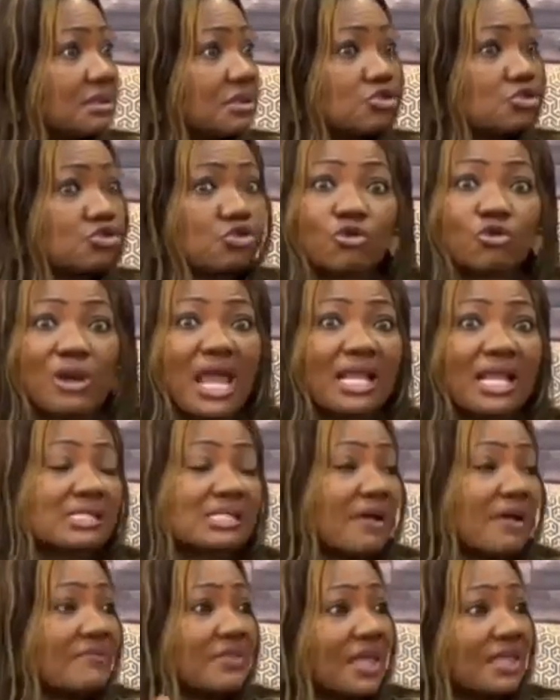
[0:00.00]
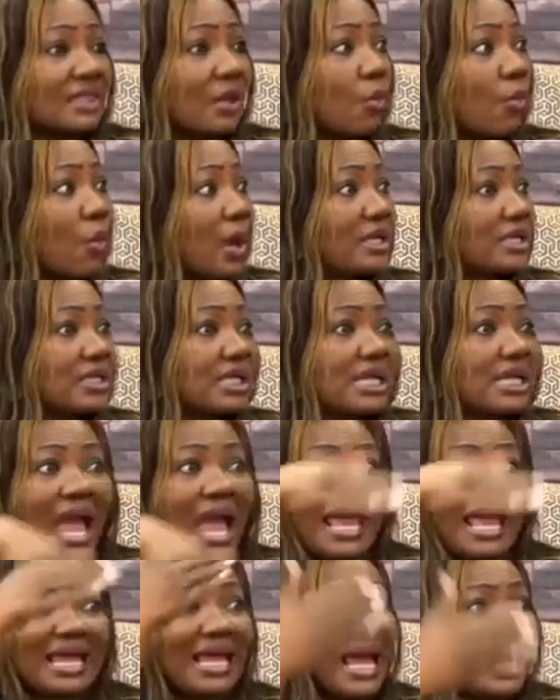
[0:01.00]
So right after the wedding,
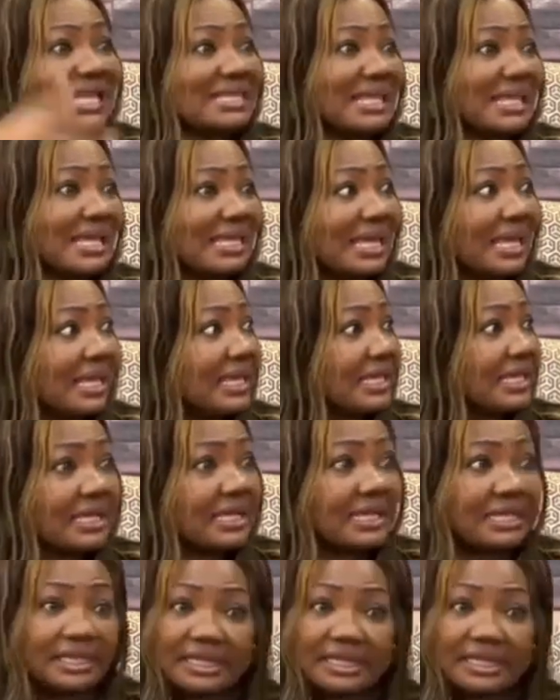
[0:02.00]
I cut the cake.